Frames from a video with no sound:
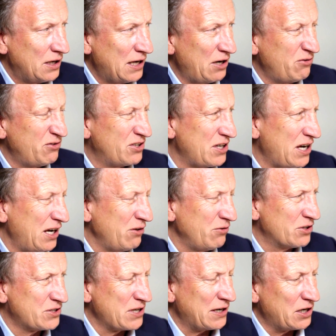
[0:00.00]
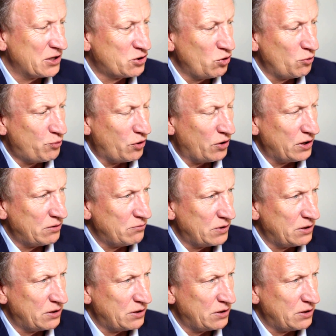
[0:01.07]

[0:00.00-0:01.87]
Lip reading: I understand that to a point,